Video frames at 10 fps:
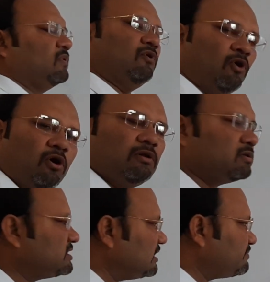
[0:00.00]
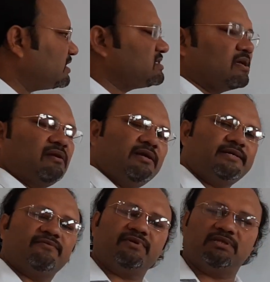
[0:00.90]
all the chapters are
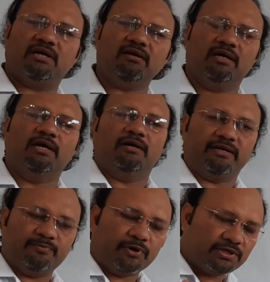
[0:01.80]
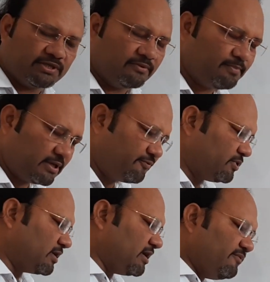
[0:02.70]
related with the reproduction, but for
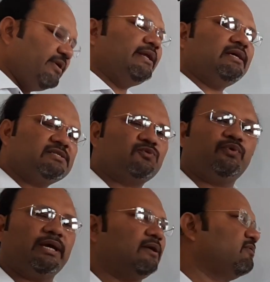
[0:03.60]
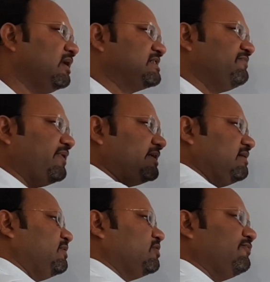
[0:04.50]
the convenience we have classified
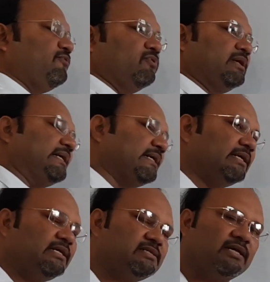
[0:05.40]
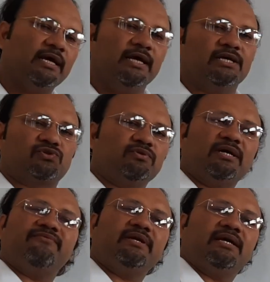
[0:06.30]
them into the 4 categories so
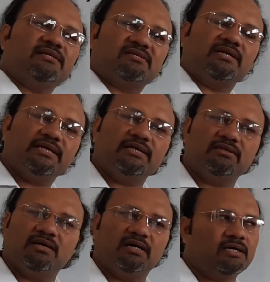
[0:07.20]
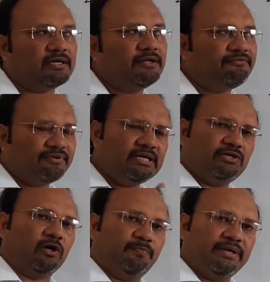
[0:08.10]
that we can study the different
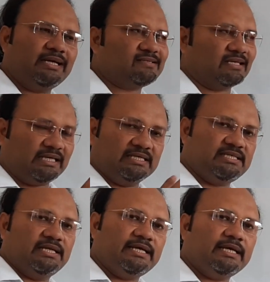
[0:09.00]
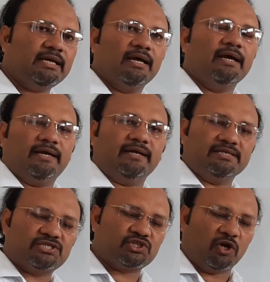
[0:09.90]
topics easily in
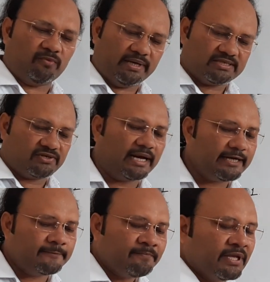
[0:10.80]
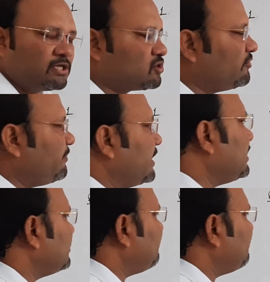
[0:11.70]
installments, right? So we begin the